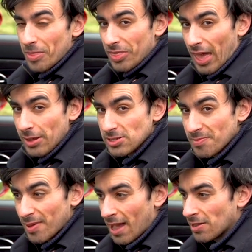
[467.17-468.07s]

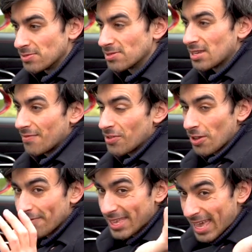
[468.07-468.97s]
thousand pounds, and if you
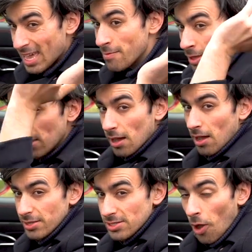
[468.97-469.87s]
go for the Cayman, the
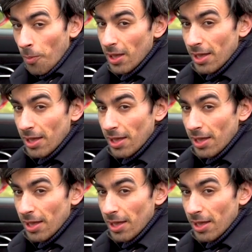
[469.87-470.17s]
hardtop,